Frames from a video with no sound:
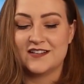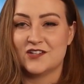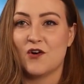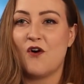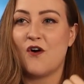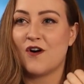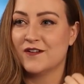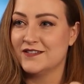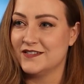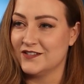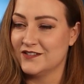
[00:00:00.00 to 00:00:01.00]
it hard
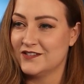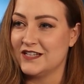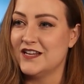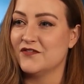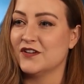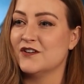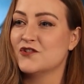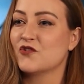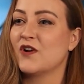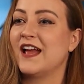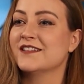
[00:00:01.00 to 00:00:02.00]
to even
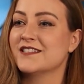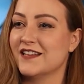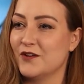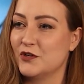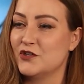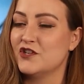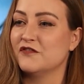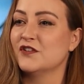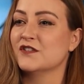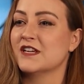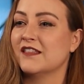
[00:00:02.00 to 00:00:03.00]
translate when she
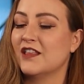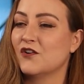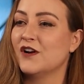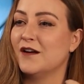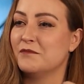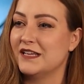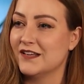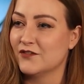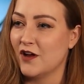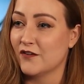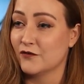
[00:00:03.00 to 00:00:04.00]
feels like they're not being given
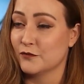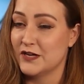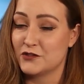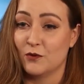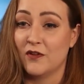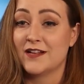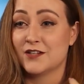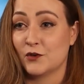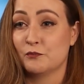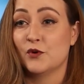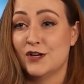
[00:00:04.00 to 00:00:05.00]
all the information. Well, that's a
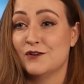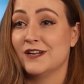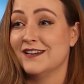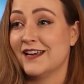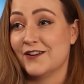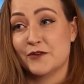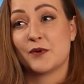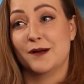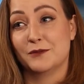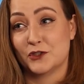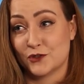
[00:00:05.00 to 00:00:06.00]
pretty good indicator you
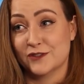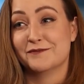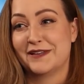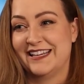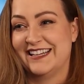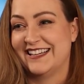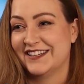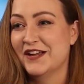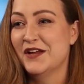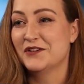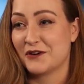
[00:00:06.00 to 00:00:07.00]
probably shouldn't be
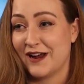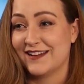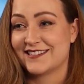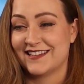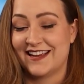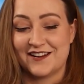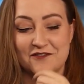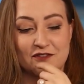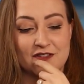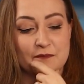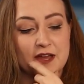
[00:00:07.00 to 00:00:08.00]
translating for
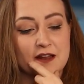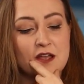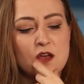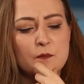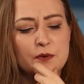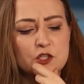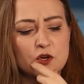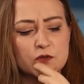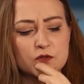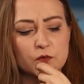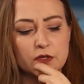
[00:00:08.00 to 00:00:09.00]
them then. But she
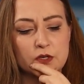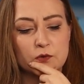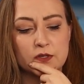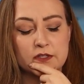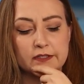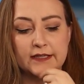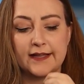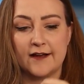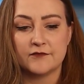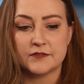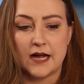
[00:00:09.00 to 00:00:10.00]
also really critically
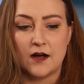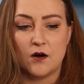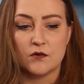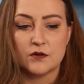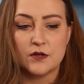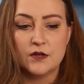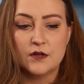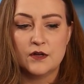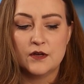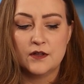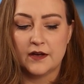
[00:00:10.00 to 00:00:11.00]
left out,
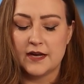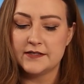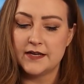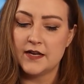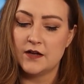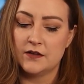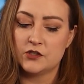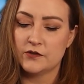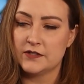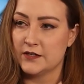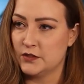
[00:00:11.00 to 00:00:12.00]
like I said, it
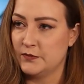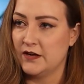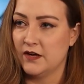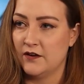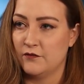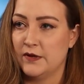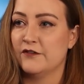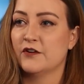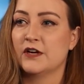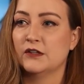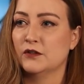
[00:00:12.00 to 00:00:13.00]
turns out to be have been a
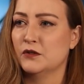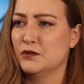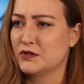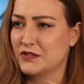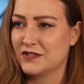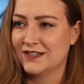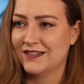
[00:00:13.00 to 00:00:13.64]
very loose